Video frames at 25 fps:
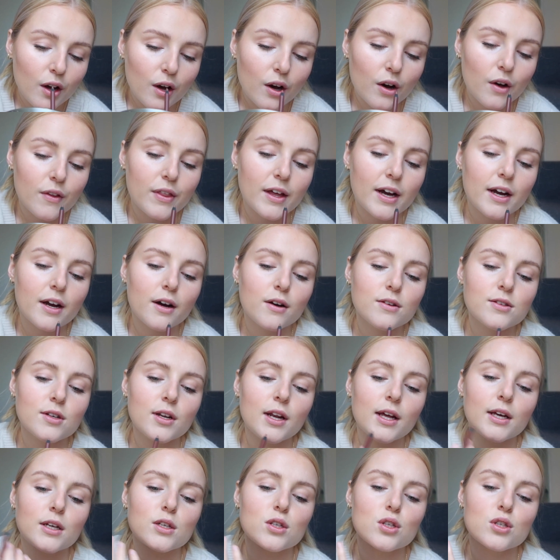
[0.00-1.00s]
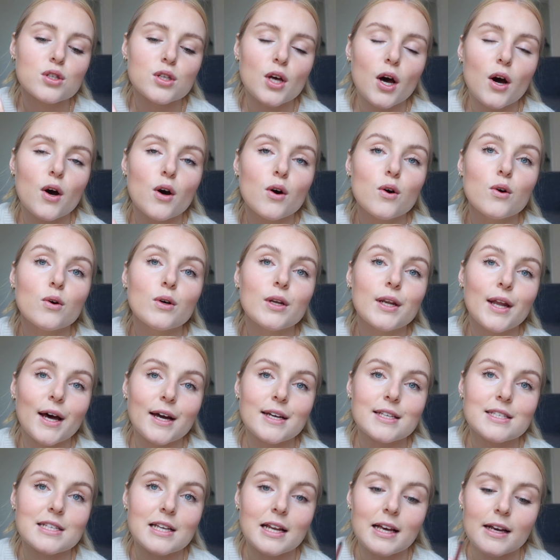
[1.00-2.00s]
Oh, that goes on like so
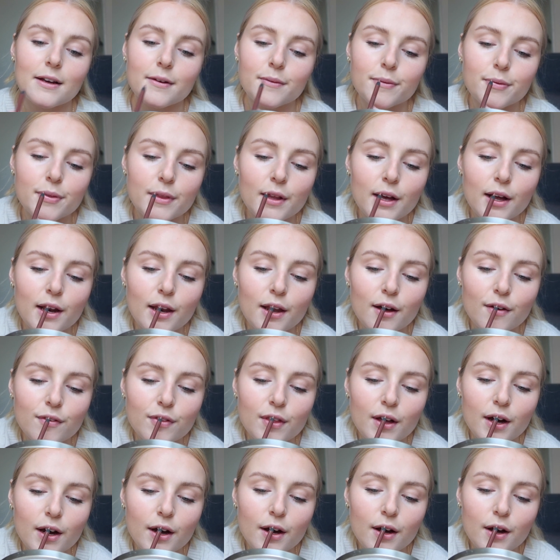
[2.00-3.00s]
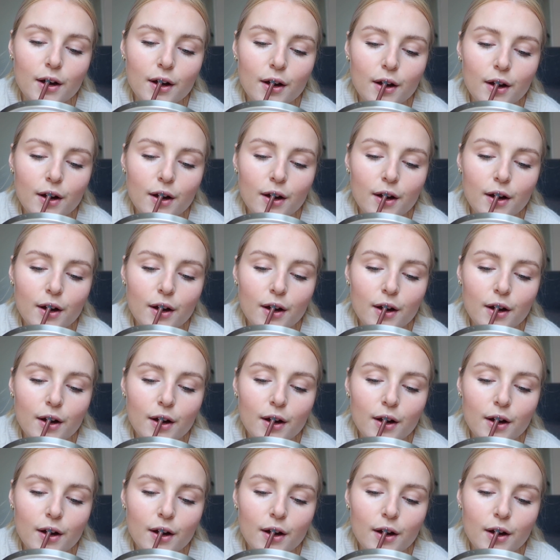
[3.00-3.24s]
nicely. I love that.